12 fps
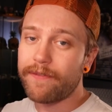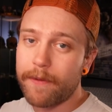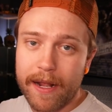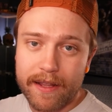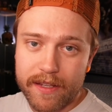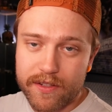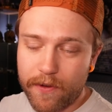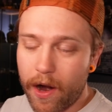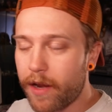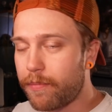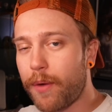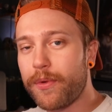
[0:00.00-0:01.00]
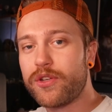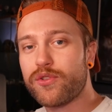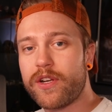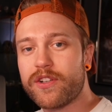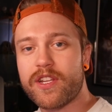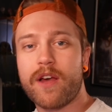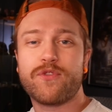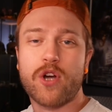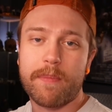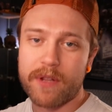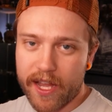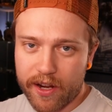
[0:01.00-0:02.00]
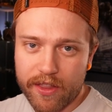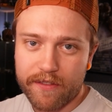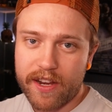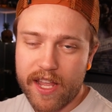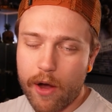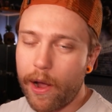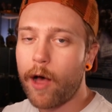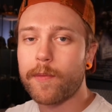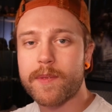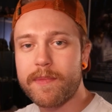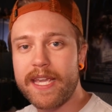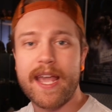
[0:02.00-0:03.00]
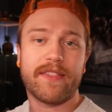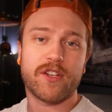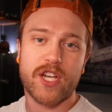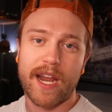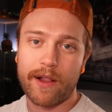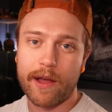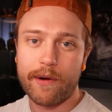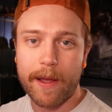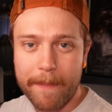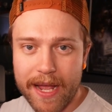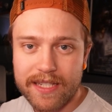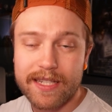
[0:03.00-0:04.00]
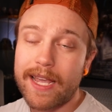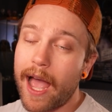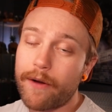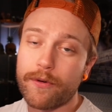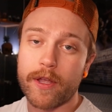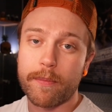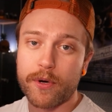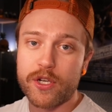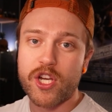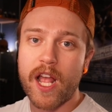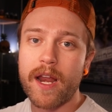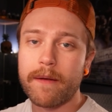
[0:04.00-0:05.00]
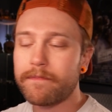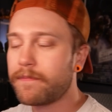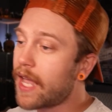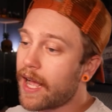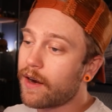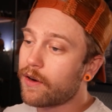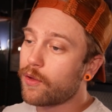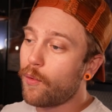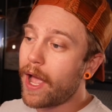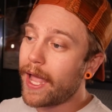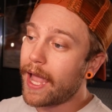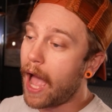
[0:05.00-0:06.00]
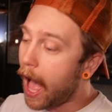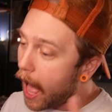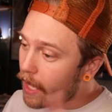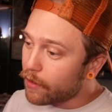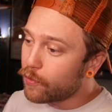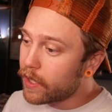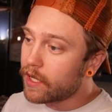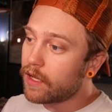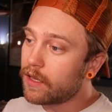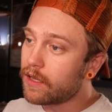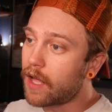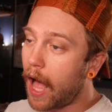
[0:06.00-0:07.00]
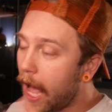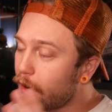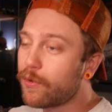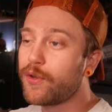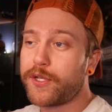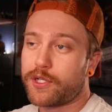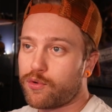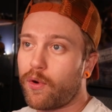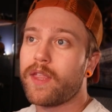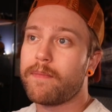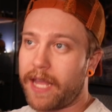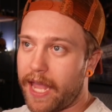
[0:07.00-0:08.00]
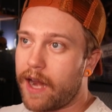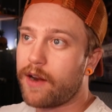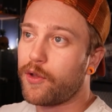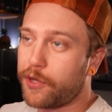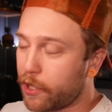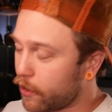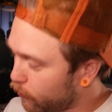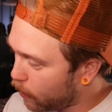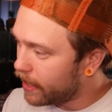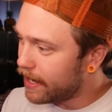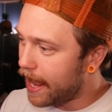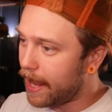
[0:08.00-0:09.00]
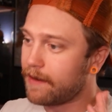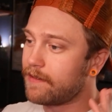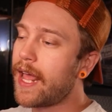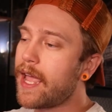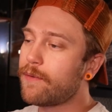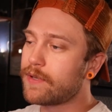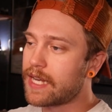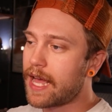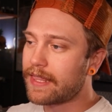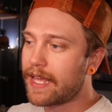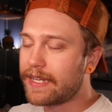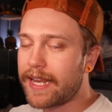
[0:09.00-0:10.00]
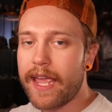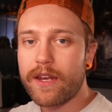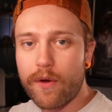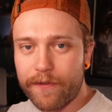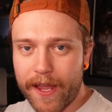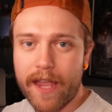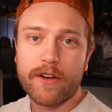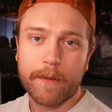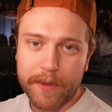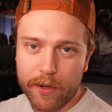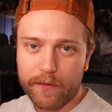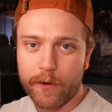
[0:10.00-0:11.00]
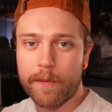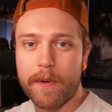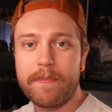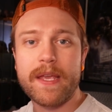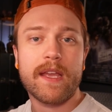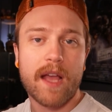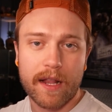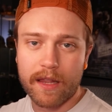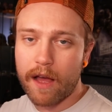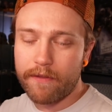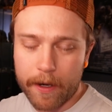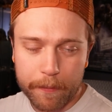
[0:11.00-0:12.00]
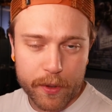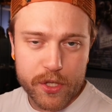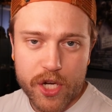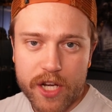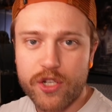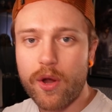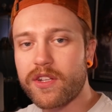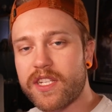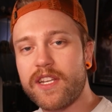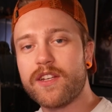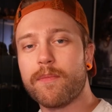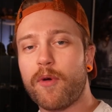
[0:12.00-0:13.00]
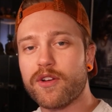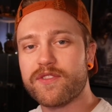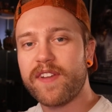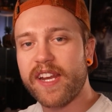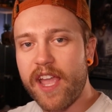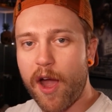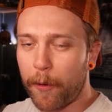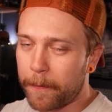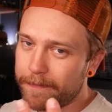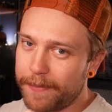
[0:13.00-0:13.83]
And if you made it this far, you probably enjoyed yourself. Drop a like on the video, helps me and the channel out immensely. I'd really appreciate it. With that out of the way, I will destroy the Mechanical Turd one day. Today was not that day. Don't forget, you're a beautiful human being. I love and appreciate you. I'll see you in tomorrow's video.